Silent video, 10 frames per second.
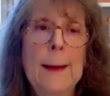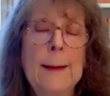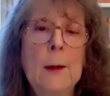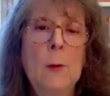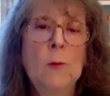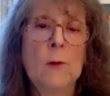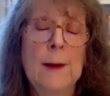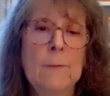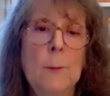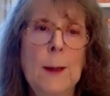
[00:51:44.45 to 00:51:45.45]
and you just
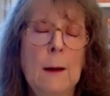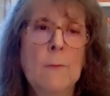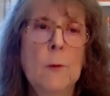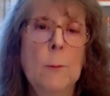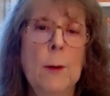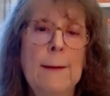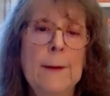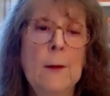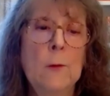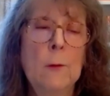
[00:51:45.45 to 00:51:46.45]
have to be comfortable
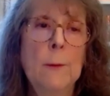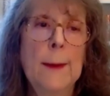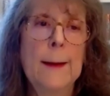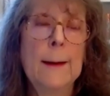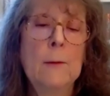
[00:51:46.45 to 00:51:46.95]
having to do that.